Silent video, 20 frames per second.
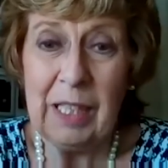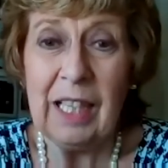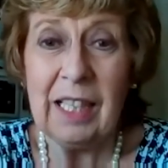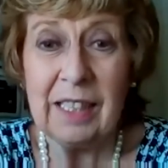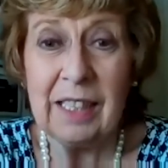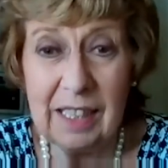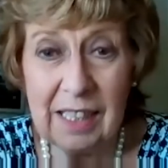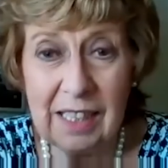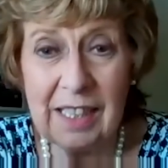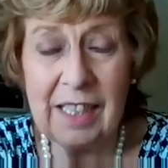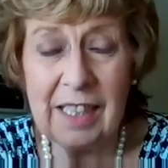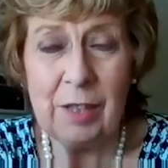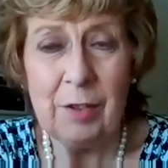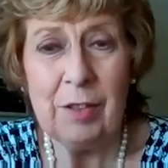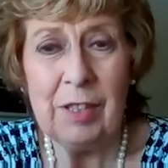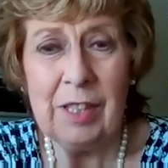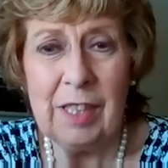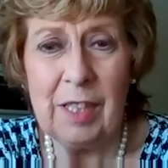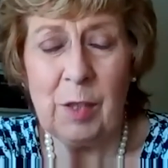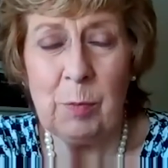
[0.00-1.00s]
and this
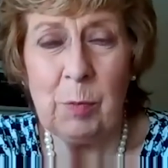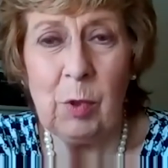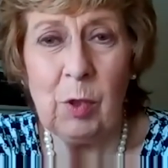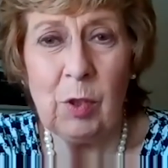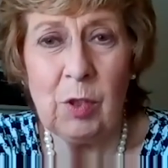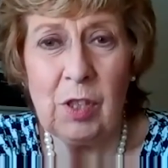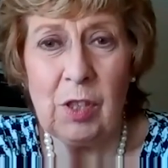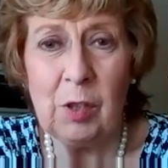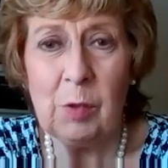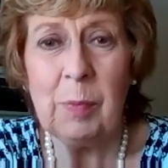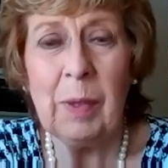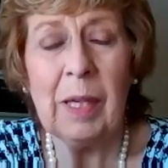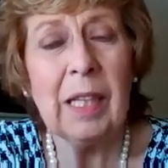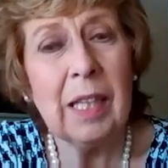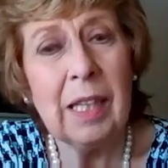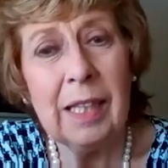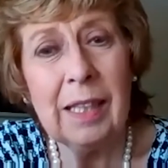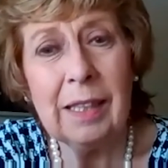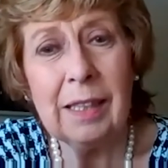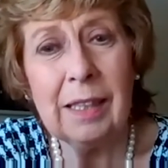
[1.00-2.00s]
series is brought to you by
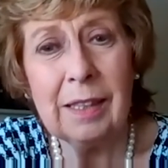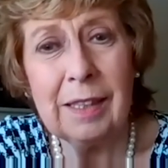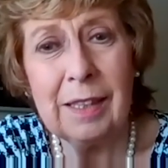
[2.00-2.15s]
EADL,